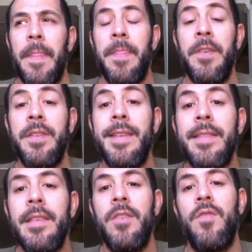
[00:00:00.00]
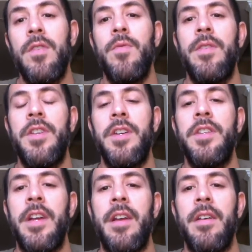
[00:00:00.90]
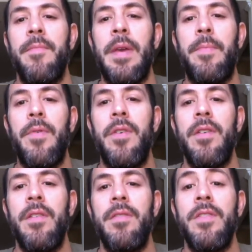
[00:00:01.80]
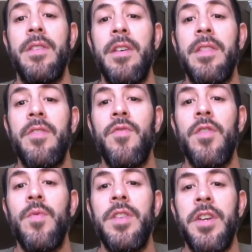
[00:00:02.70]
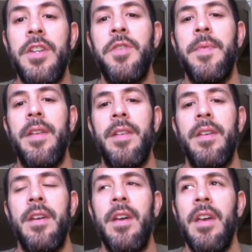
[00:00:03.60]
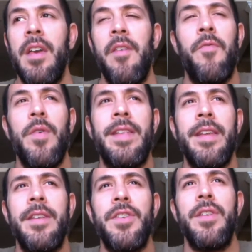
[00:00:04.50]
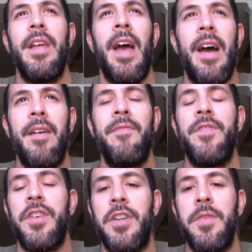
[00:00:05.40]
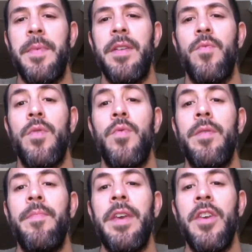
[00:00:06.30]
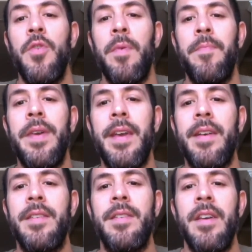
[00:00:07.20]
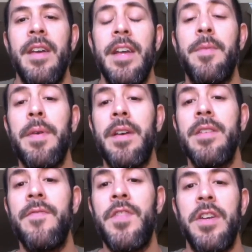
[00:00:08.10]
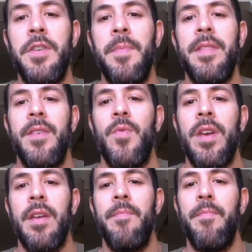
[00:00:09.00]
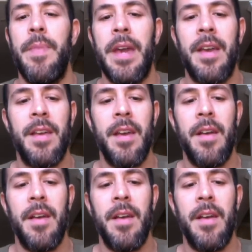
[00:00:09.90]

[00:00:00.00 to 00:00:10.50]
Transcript: There's nothing wrong with judging people. There's nothing wrong with judgment. If we didn't have judgment, we wouldn't be human beings. It's because of judgment that we can pick